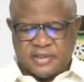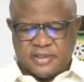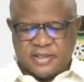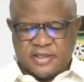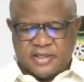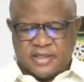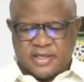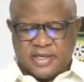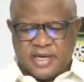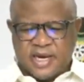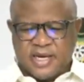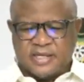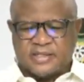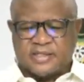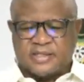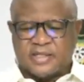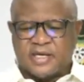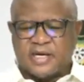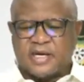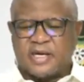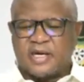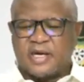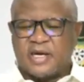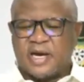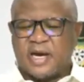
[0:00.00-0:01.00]
as
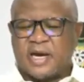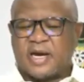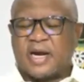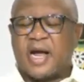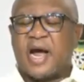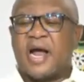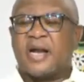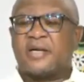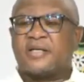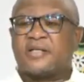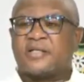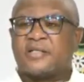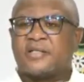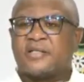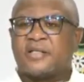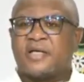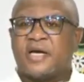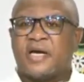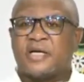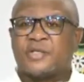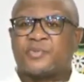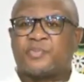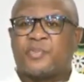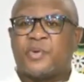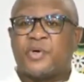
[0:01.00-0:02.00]
a country,
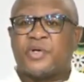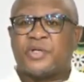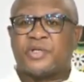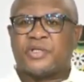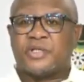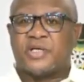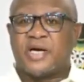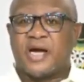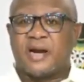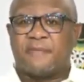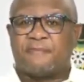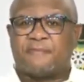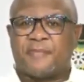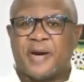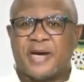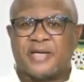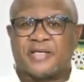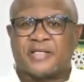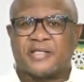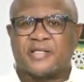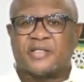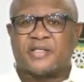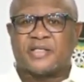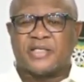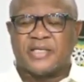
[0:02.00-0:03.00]
as political
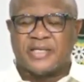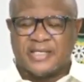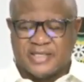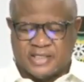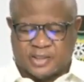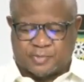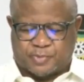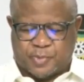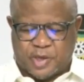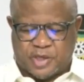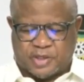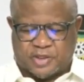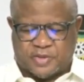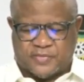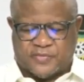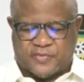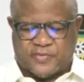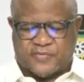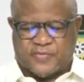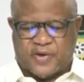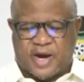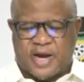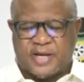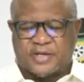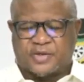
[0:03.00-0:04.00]
parties, irrespective of
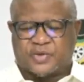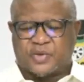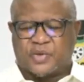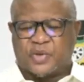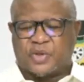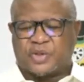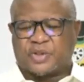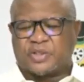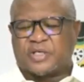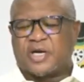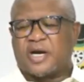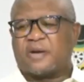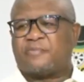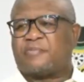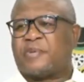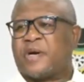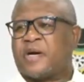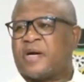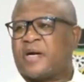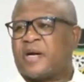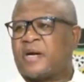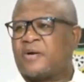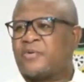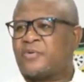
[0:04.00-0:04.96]
ideological background.